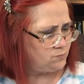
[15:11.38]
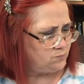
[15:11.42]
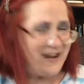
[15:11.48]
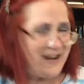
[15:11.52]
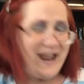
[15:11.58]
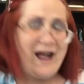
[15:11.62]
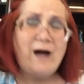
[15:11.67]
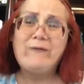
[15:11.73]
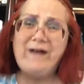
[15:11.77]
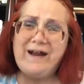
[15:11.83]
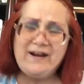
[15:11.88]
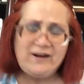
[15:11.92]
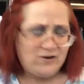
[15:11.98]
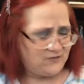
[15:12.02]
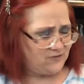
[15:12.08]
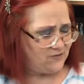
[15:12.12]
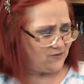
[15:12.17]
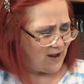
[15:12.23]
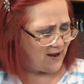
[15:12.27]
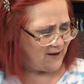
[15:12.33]
Yeah, Radio
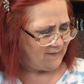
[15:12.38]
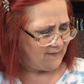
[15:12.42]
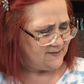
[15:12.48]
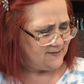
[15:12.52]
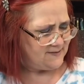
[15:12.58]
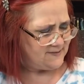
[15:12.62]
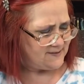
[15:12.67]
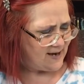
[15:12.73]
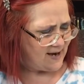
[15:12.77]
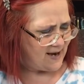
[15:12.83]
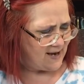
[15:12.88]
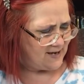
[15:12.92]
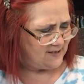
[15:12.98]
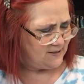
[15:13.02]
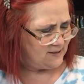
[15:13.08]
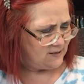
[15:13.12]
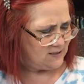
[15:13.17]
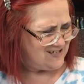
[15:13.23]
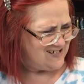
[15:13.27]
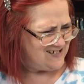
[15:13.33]
Silence and
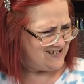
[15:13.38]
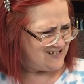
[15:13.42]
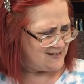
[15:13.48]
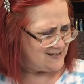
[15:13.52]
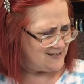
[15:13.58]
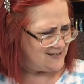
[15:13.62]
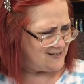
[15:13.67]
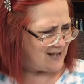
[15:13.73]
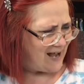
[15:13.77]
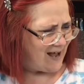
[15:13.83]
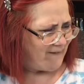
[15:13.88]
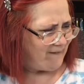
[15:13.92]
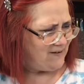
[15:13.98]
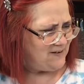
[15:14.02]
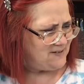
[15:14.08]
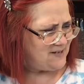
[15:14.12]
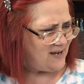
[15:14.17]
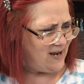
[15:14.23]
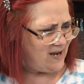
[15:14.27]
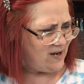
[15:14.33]

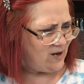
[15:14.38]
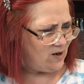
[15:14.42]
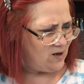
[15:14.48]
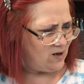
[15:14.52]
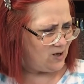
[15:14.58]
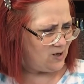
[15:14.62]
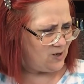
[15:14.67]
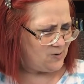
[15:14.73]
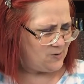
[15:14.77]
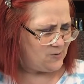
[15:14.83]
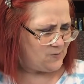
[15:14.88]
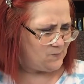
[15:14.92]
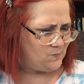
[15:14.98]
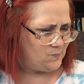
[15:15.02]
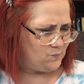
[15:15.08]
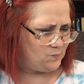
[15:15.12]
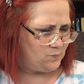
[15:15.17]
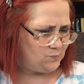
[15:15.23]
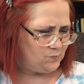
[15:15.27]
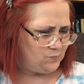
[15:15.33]
Solitaire?
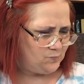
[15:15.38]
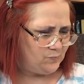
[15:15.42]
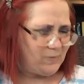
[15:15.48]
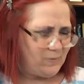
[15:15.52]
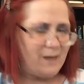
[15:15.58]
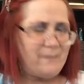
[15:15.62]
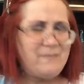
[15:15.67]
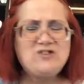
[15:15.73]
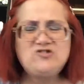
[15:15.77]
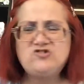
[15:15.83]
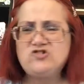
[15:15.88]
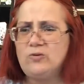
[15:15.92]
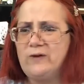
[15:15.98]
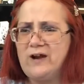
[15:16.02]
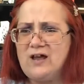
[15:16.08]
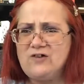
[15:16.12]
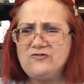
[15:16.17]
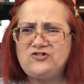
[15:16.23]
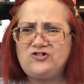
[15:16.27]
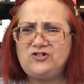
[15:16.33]
I'm not sure what
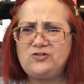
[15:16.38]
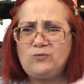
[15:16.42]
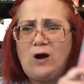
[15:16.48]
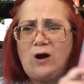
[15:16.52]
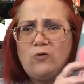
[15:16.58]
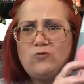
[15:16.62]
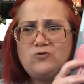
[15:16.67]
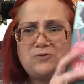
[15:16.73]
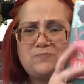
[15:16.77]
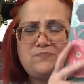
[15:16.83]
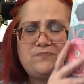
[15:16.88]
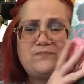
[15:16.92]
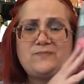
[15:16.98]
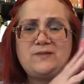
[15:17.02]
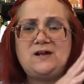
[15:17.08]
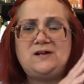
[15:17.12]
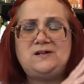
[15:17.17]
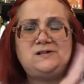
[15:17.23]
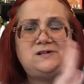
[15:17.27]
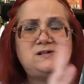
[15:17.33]
else she wrote.
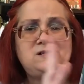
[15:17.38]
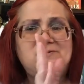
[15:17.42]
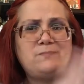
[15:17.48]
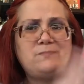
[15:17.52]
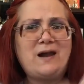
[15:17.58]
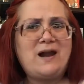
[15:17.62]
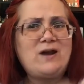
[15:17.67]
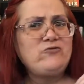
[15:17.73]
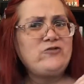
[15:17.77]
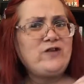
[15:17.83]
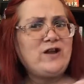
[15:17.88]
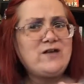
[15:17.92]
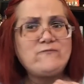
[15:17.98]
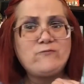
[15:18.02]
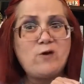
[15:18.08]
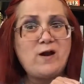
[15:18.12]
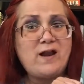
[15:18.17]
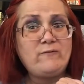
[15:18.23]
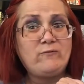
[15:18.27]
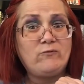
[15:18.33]
But I don't think I've
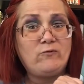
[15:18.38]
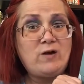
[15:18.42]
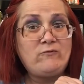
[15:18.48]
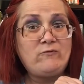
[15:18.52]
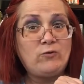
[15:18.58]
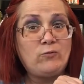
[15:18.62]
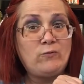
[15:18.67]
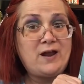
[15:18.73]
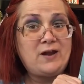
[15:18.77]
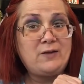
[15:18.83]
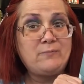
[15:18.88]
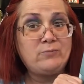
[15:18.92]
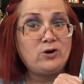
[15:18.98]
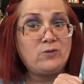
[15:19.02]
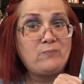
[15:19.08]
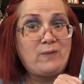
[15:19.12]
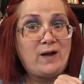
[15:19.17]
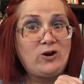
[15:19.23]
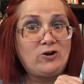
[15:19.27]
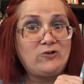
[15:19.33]
read, ever read a
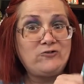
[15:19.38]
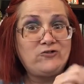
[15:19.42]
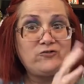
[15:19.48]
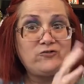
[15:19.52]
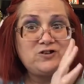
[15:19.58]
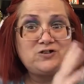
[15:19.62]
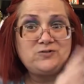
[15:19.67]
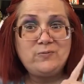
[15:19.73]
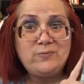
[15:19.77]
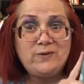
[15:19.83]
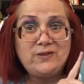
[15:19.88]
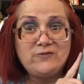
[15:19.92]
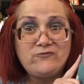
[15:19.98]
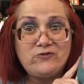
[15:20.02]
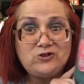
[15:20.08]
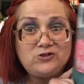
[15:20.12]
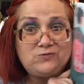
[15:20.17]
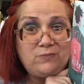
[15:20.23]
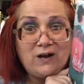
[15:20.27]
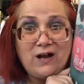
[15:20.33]
book by her, so this will be the
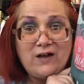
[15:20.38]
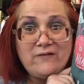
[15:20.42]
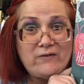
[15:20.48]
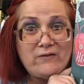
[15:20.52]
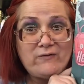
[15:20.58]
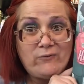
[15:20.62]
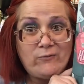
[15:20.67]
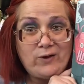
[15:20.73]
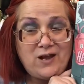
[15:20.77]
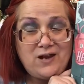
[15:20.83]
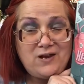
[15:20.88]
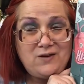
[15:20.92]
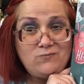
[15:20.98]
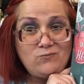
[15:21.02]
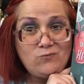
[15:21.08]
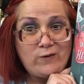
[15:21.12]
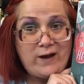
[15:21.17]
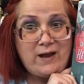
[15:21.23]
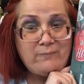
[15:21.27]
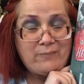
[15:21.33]
first book I've ever read,
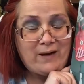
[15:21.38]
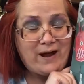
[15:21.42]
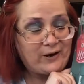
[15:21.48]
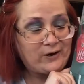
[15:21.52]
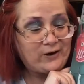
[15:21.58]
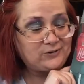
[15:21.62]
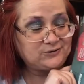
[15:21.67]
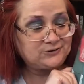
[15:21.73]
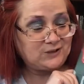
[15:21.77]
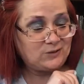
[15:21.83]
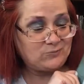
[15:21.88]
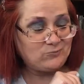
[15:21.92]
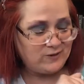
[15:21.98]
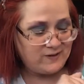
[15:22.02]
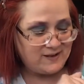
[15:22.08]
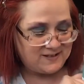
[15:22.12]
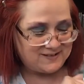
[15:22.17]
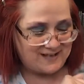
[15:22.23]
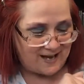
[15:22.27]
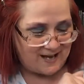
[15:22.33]
read by her. I'm
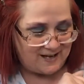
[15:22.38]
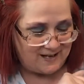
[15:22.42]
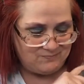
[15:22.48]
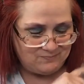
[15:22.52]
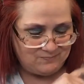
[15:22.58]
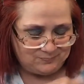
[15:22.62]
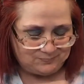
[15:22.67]
really excited.